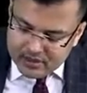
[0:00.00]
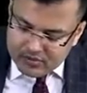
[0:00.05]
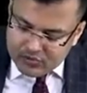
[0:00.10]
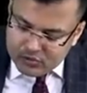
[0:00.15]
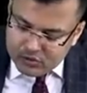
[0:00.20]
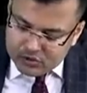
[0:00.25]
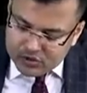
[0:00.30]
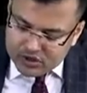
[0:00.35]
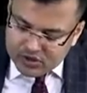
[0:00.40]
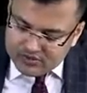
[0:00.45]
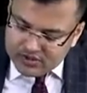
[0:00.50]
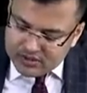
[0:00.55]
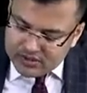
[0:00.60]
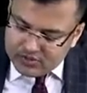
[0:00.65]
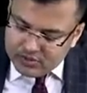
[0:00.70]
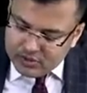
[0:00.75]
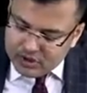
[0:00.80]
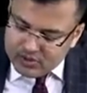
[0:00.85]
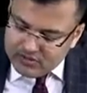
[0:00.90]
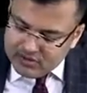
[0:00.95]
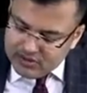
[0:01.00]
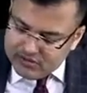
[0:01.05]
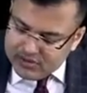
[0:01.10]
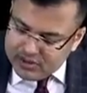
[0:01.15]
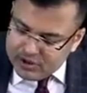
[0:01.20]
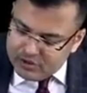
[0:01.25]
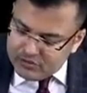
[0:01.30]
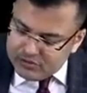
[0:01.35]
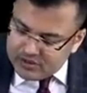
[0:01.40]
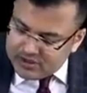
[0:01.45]
Most of the small bowel
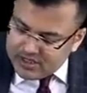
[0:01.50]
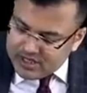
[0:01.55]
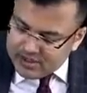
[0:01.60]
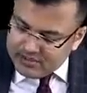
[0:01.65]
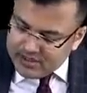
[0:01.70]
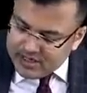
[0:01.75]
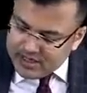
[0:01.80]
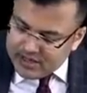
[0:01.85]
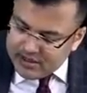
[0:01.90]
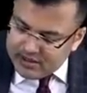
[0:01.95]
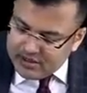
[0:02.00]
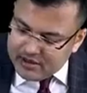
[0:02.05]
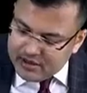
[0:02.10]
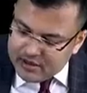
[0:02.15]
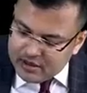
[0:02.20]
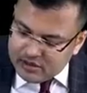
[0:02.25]
tumors are benign.